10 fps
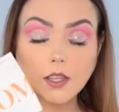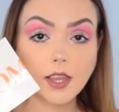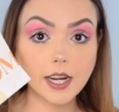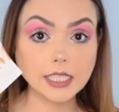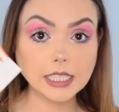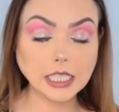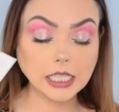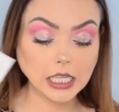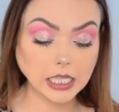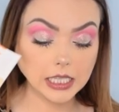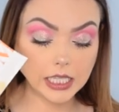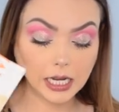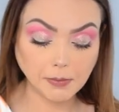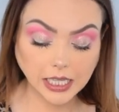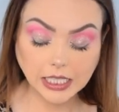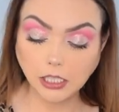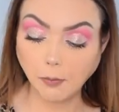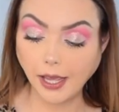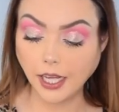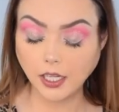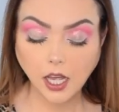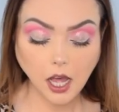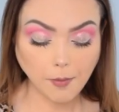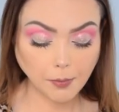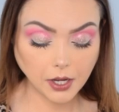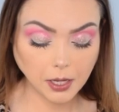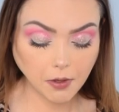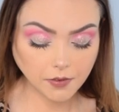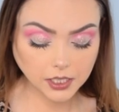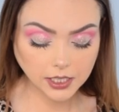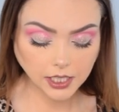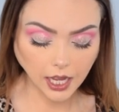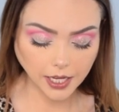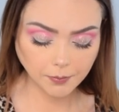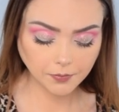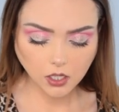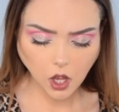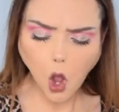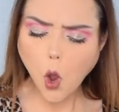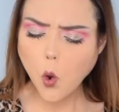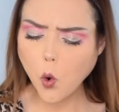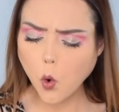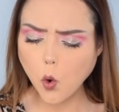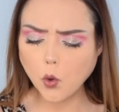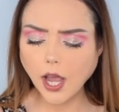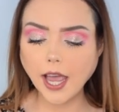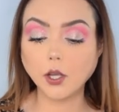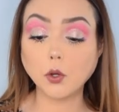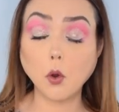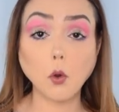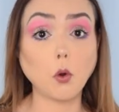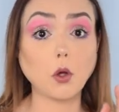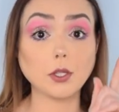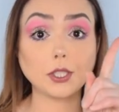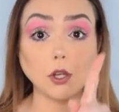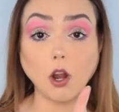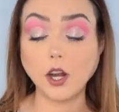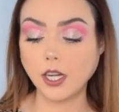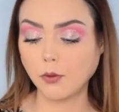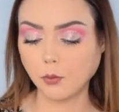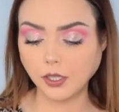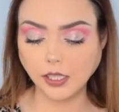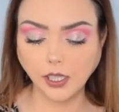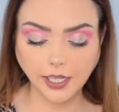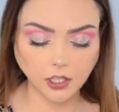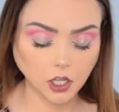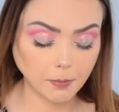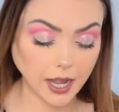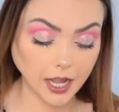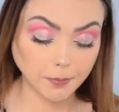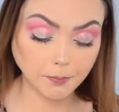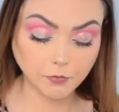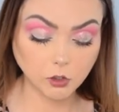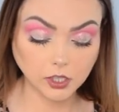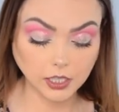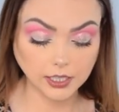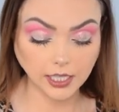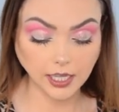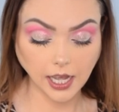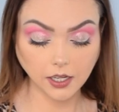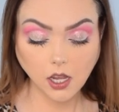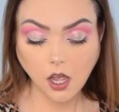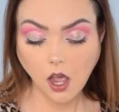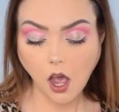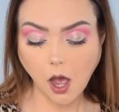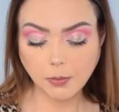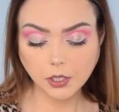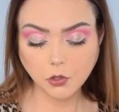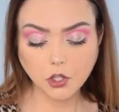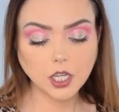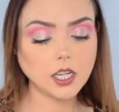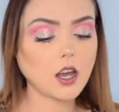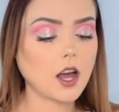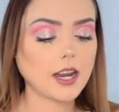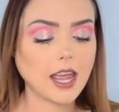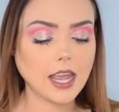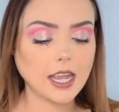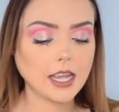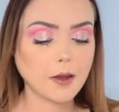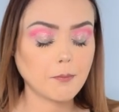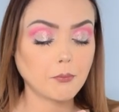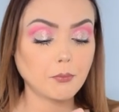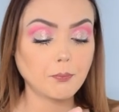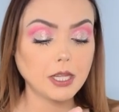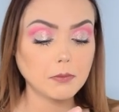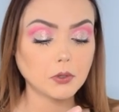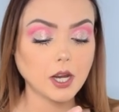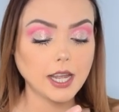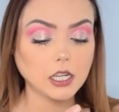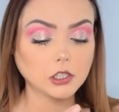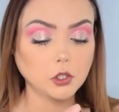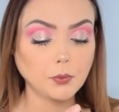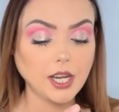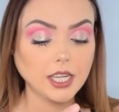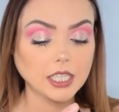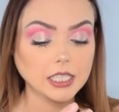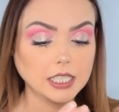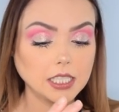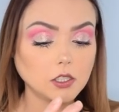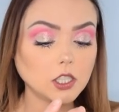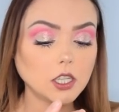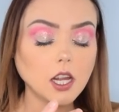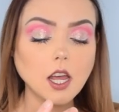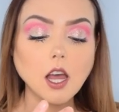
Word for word: That is the name of this little bag. I'm gonna put him off to the side. Okay, cool. So already really liking her bag. Just gonna say that. So she got a Be Bright Illuminating Concealer.